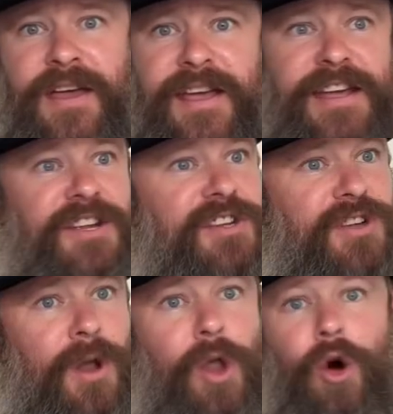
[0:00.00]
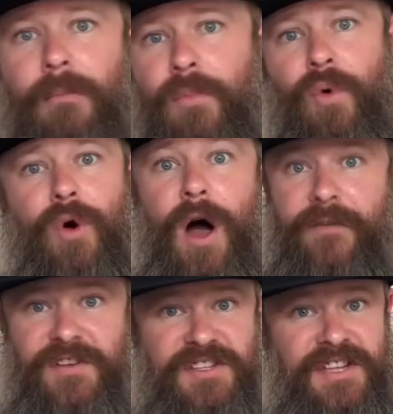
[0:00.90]
He does a lot more
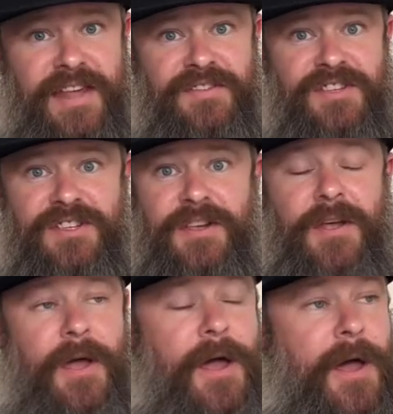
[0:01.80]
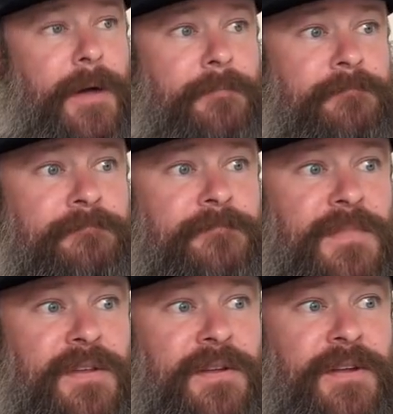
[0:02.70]
other scents
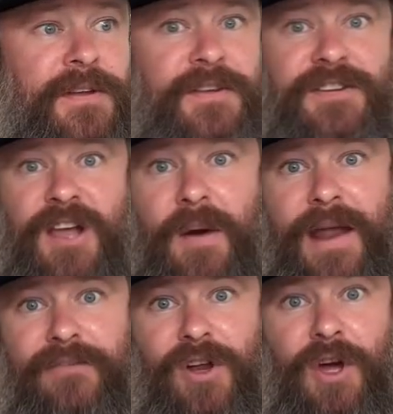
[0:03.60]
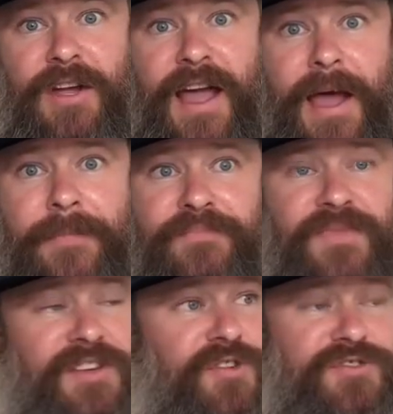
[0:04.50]
to go and have a look at.
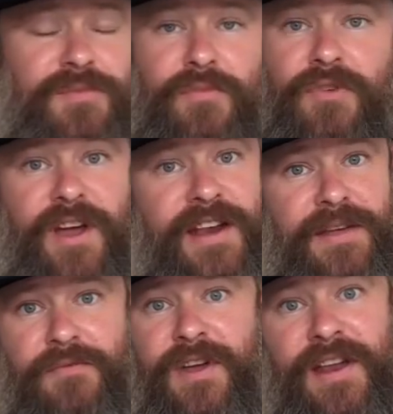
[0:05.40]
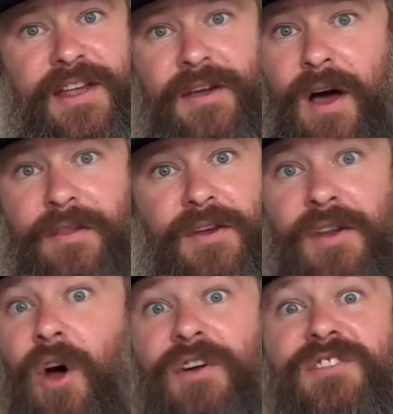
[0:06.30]
You've got some really, really other
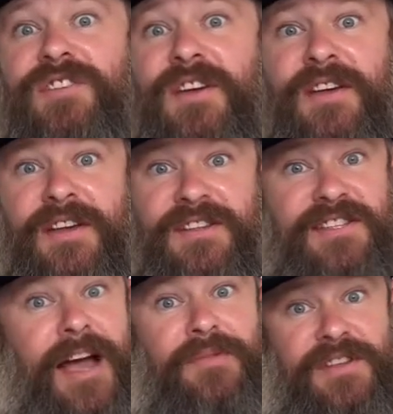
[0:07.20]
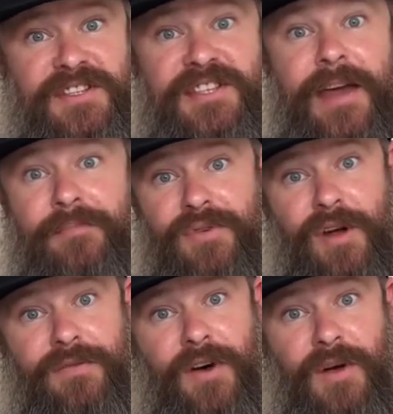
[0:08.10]
nice sounding scent
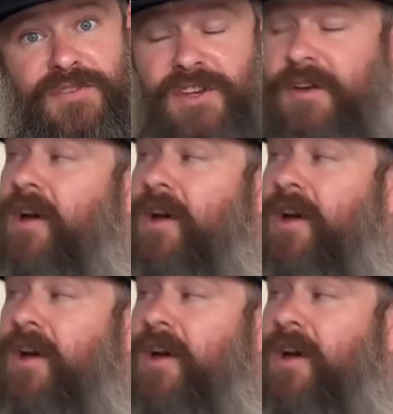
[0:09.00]
profiles.